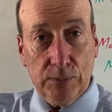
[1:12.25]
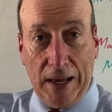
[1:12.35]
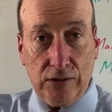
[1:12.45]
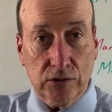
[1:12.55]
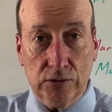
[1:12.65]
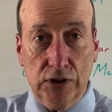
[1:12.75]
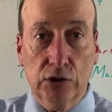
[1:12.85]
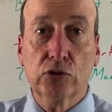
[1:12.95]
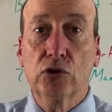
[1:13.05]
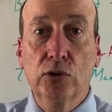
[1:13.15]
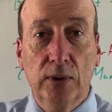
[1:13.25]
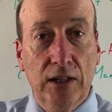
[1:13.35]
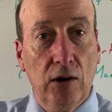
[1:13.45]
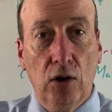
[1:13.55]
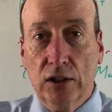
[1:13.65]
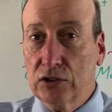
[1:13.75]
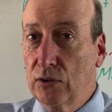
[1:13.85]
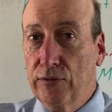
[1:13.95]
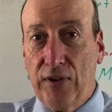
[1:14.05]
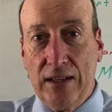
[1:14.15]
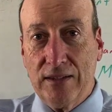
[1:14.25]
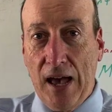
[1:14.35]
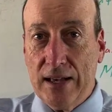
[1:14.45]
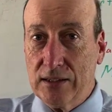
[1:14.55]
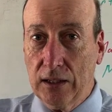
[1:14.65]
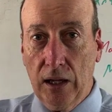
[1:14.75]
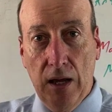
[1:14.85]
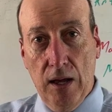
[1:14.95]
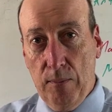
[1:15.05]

spousal tier 2 in there also, fantastic.